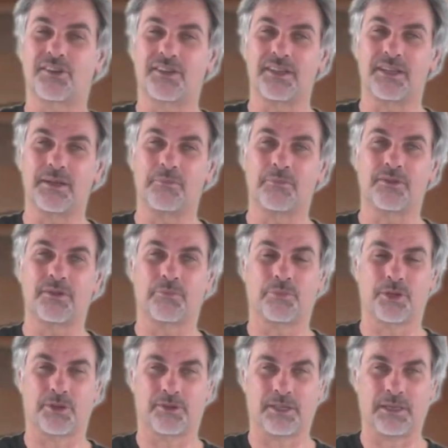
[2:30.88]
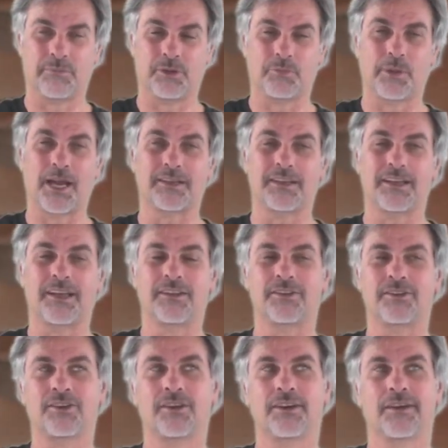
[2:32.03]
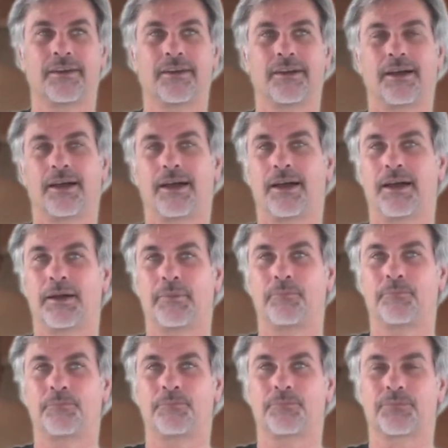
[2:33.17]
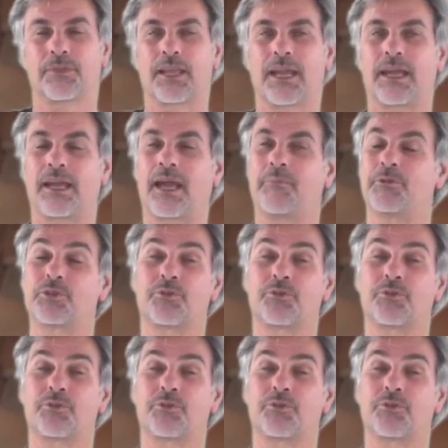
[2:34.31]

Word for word: seams and put seams back together? Um, how much